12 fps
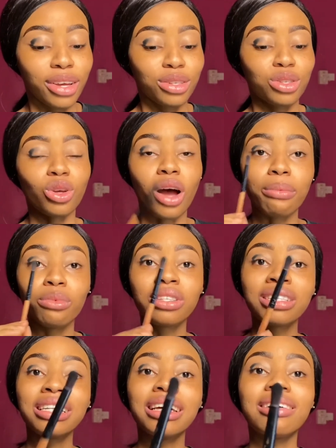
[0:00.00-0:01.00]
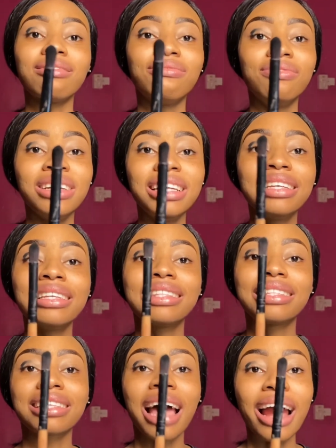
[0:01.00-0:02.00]
So I'm using a really
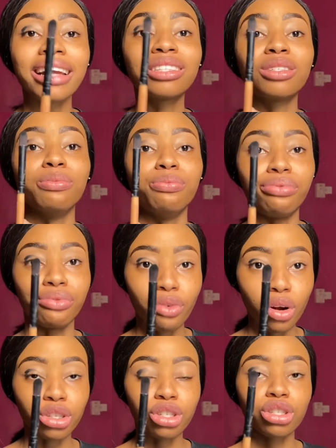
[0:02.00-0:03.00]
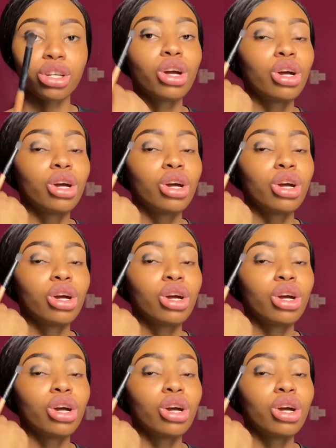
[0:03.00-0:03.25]
tight brush